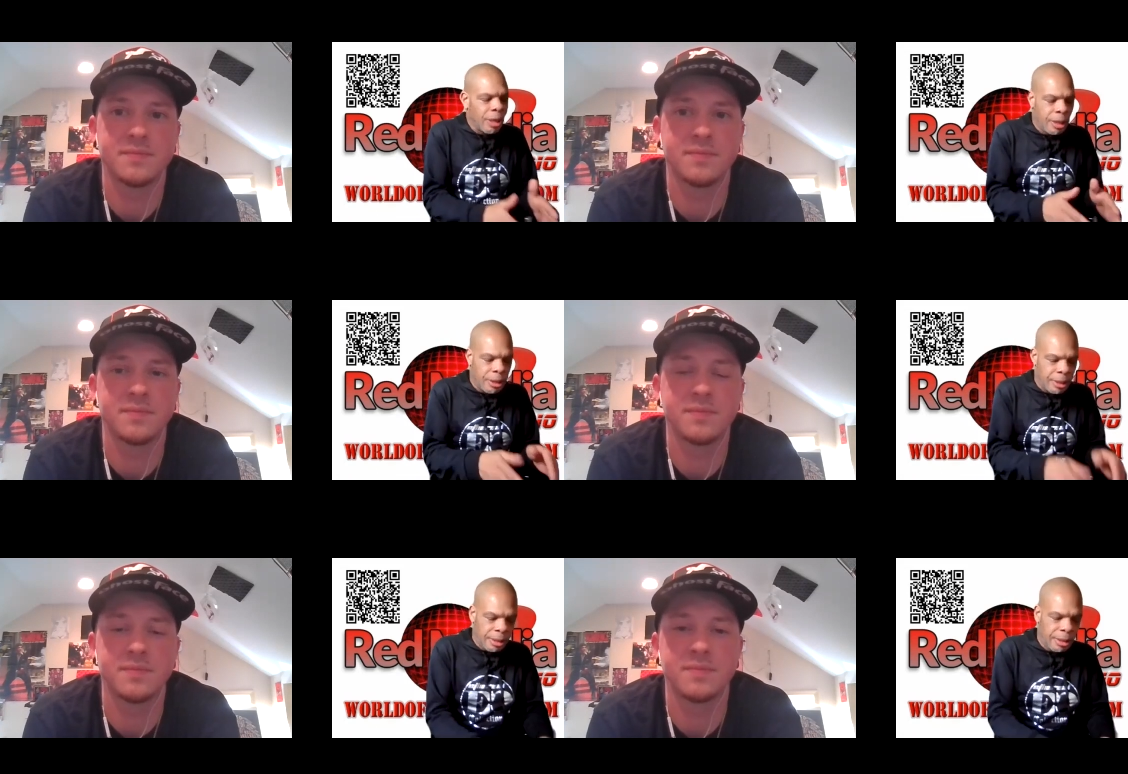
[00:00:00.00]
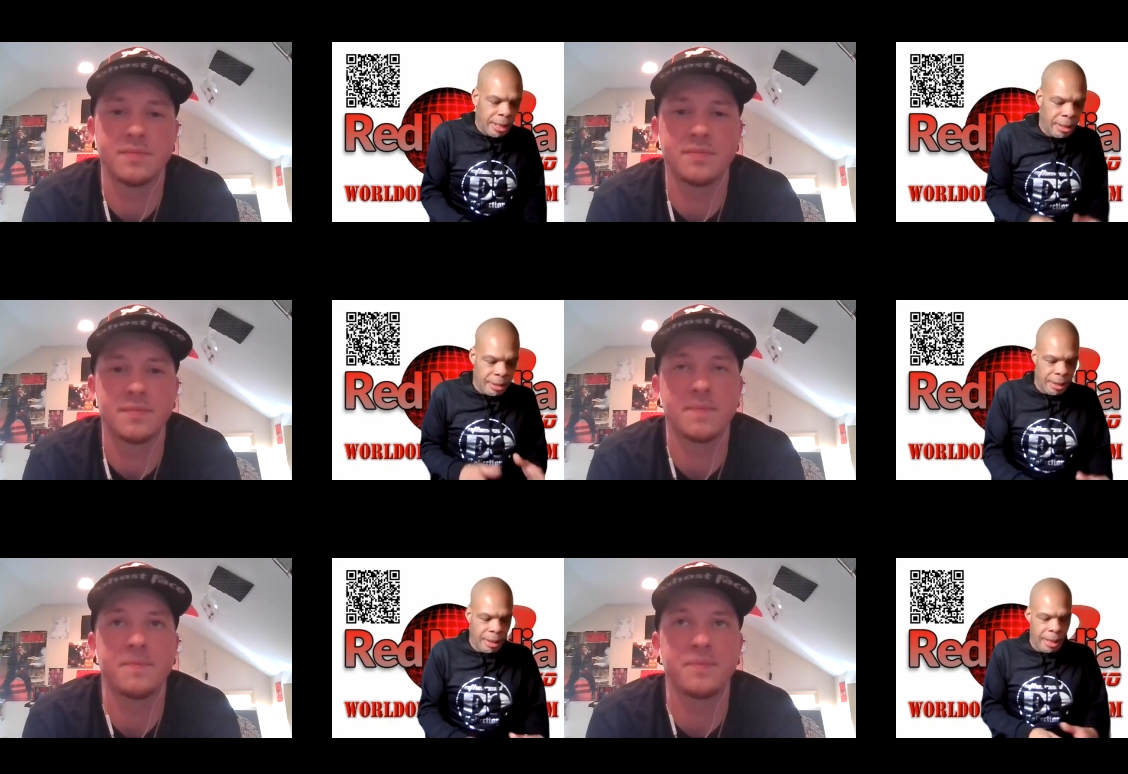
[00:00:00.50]
Speaker 1: three sits
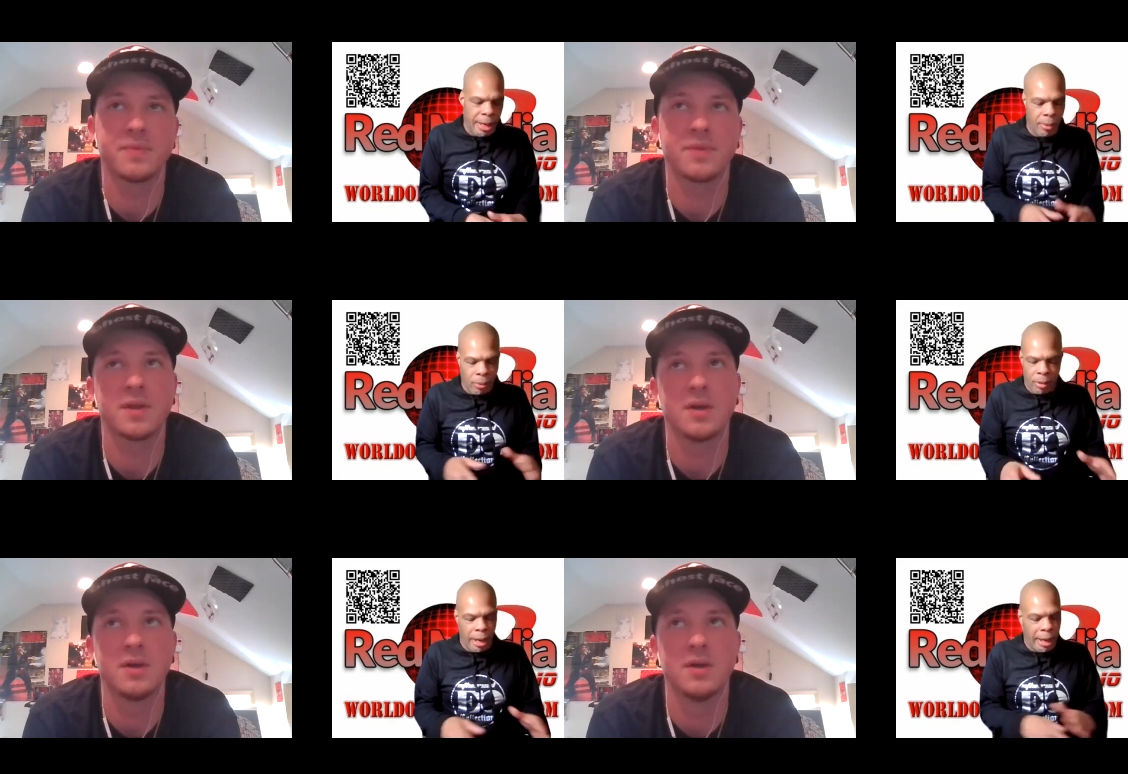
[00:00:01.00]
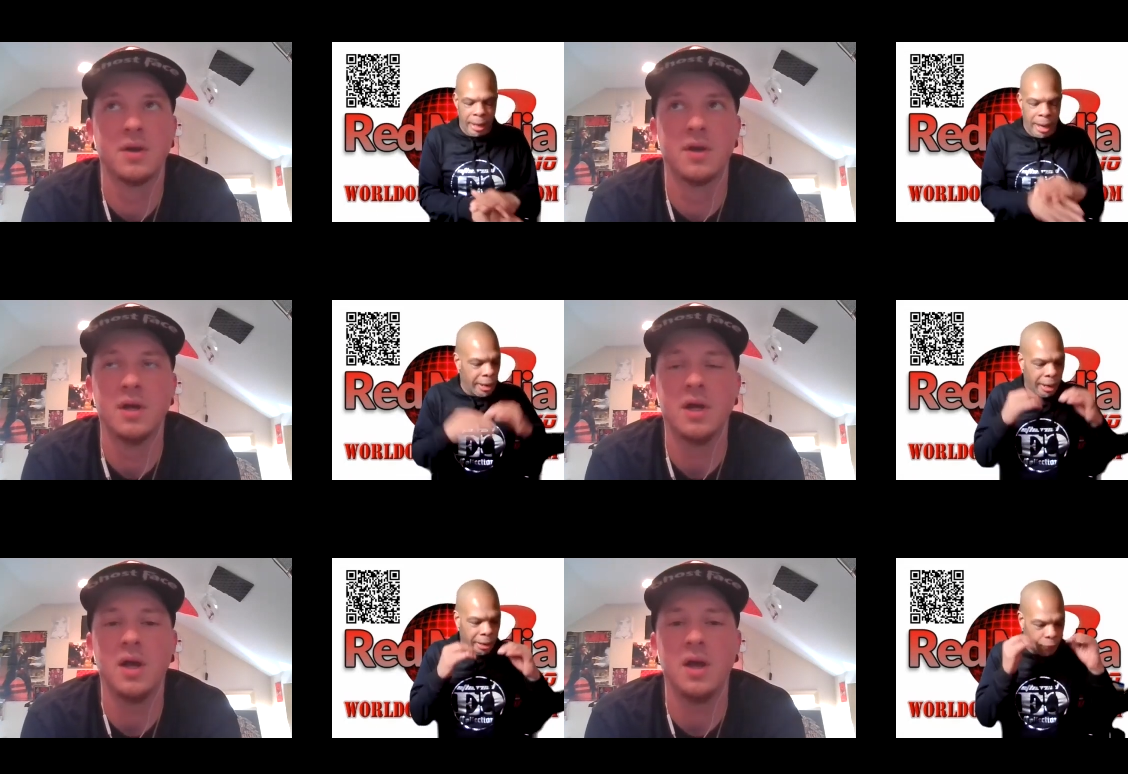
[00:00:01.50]
down and says, "Now, I,
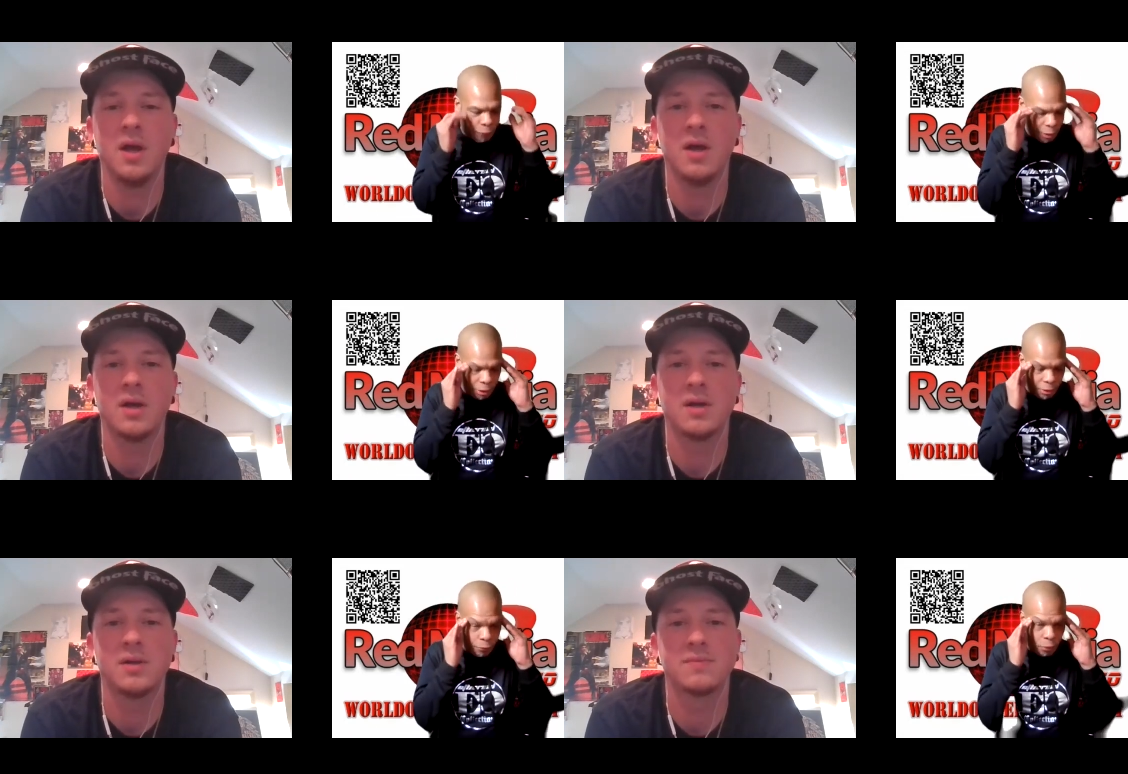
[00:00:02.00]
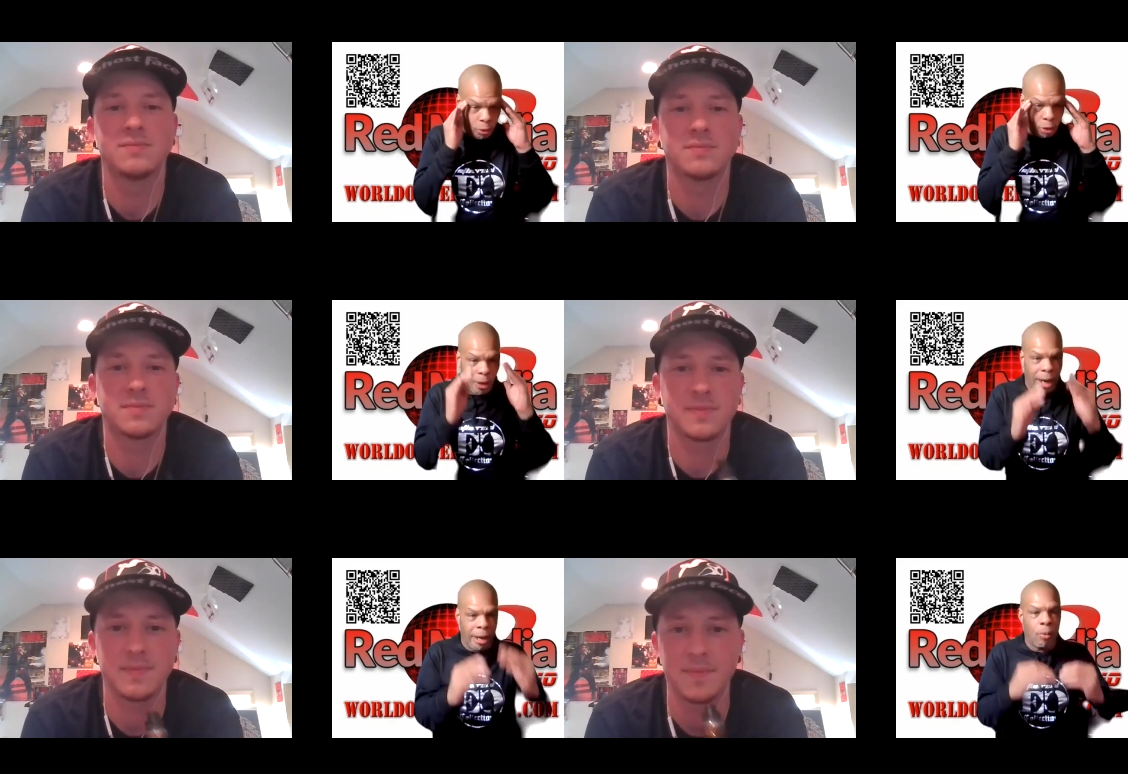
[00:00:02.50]
I got a feeling for a
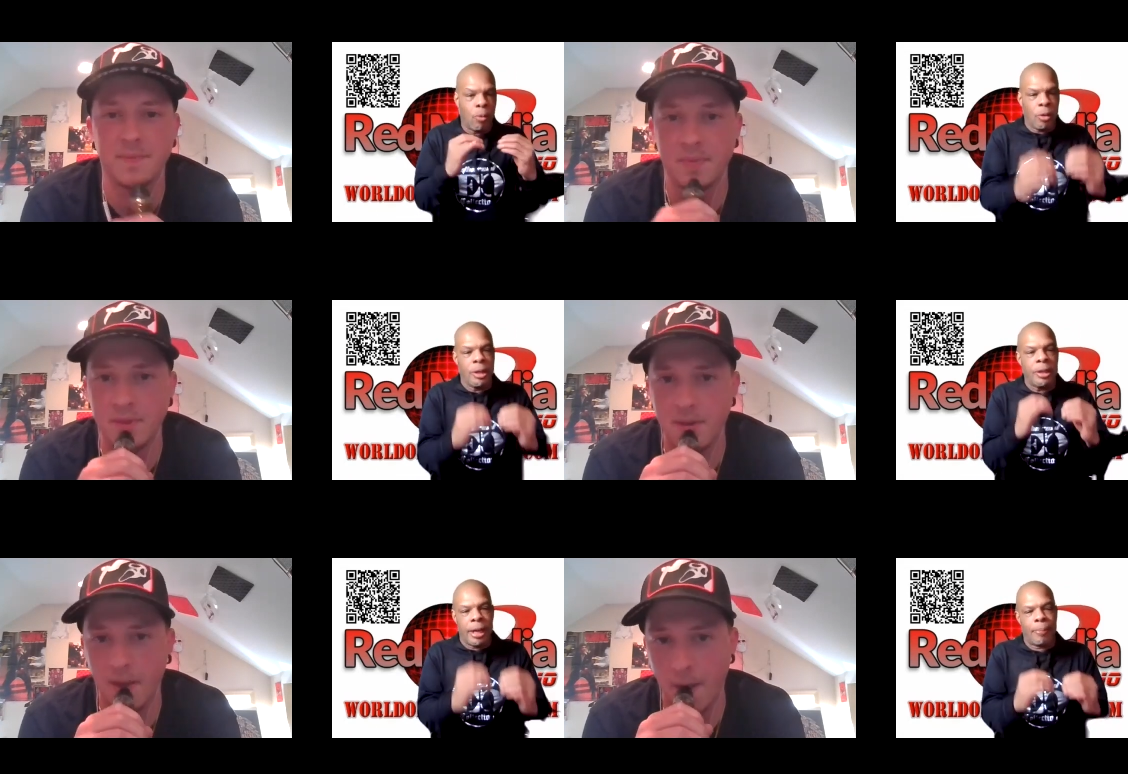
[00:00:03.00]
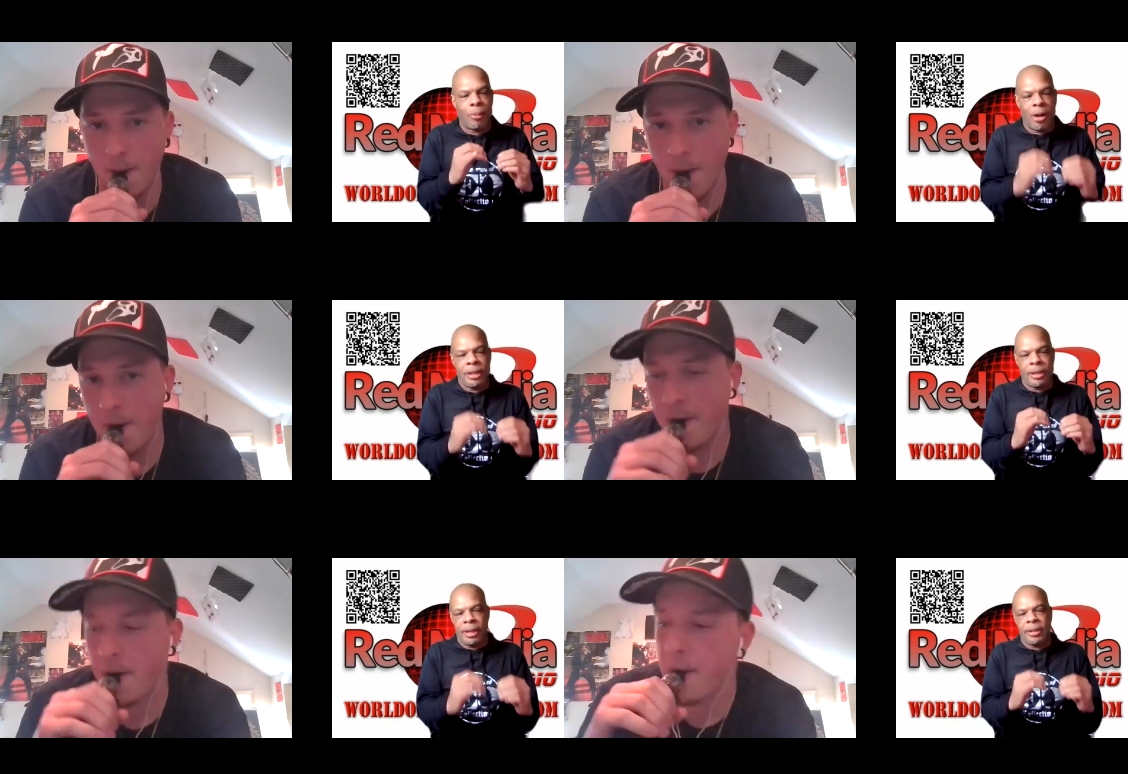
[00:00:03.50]
track." What is that
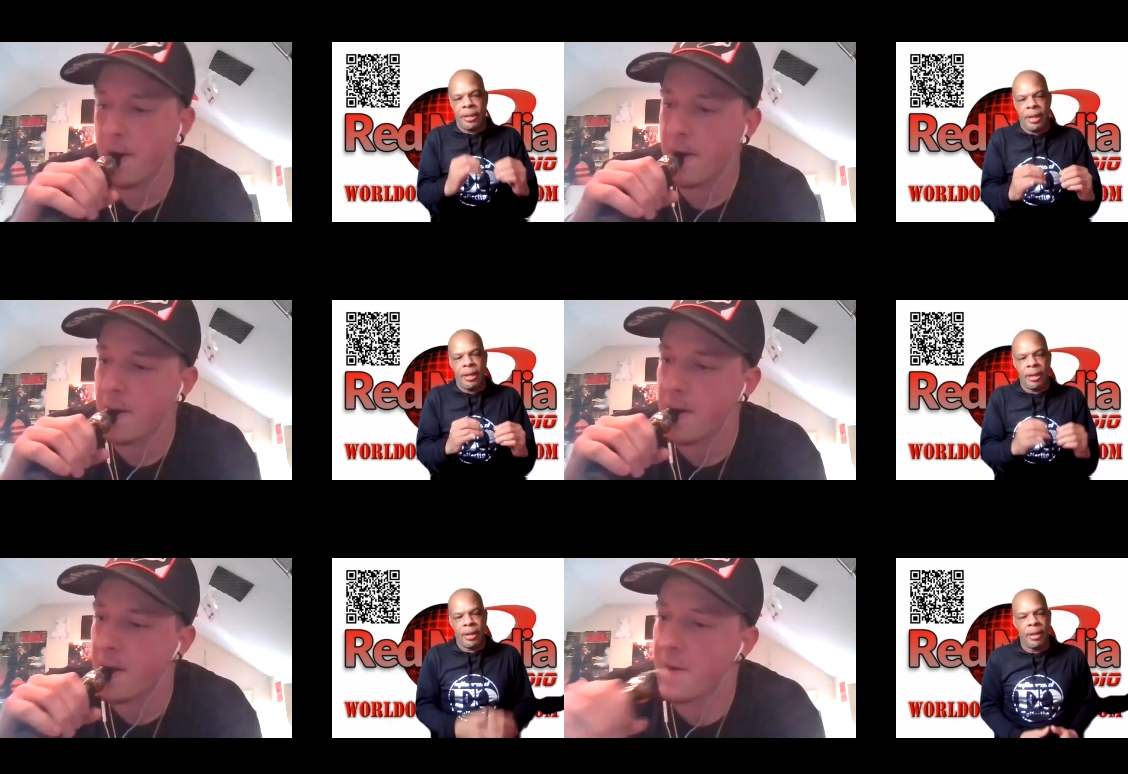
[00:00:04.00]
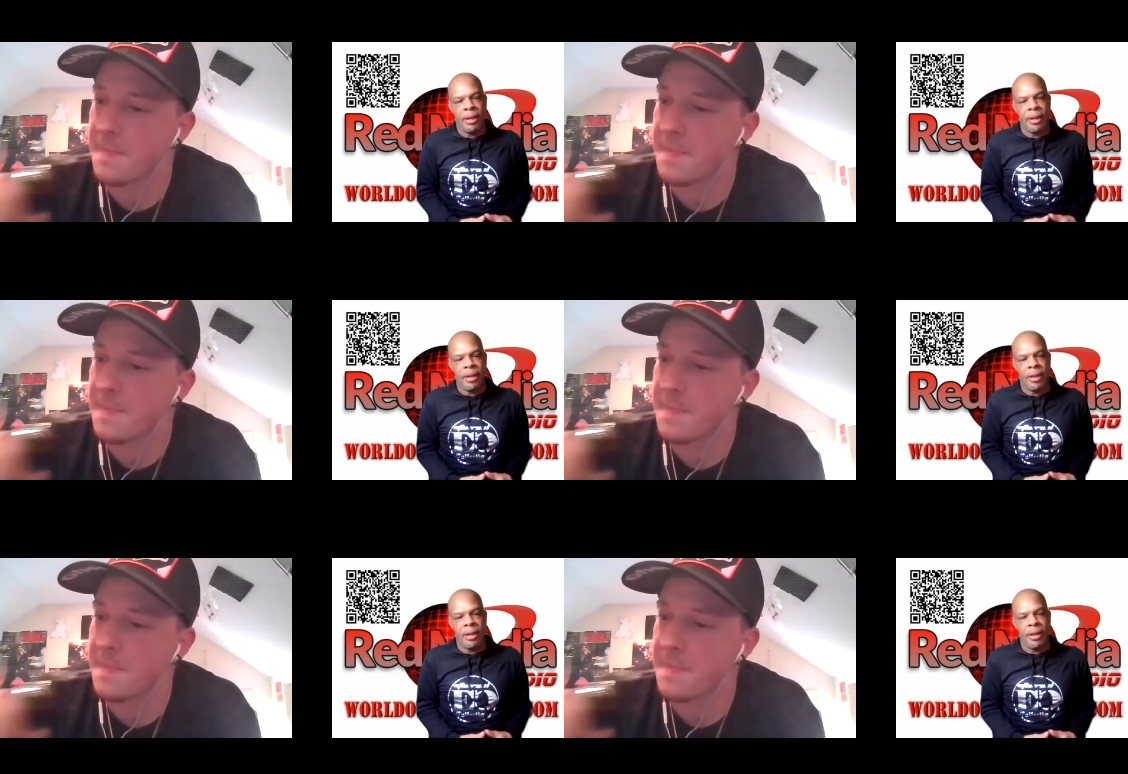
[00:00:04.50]
process like?